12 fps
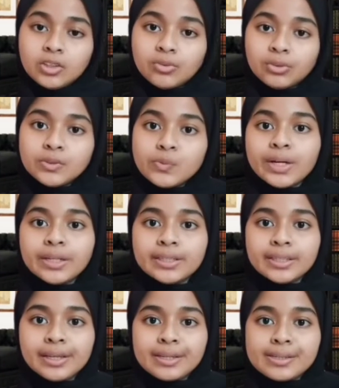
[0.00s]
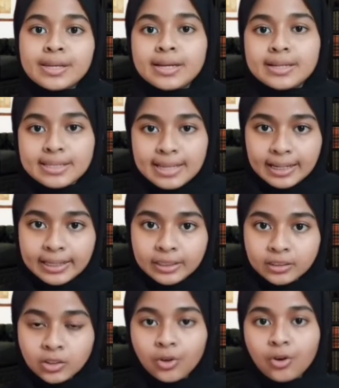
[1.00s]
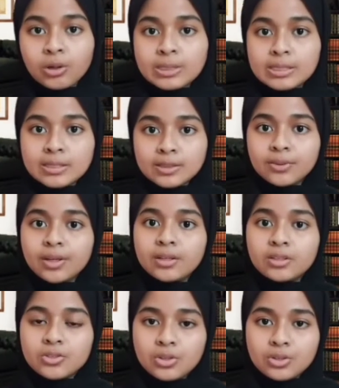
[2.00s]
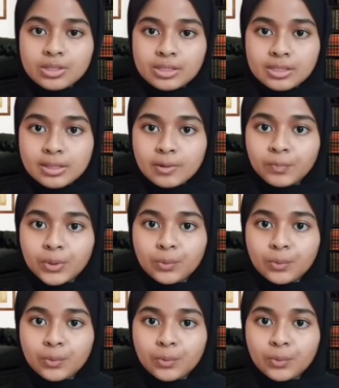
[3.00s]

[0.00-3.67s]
The first one is recycling conserves resources.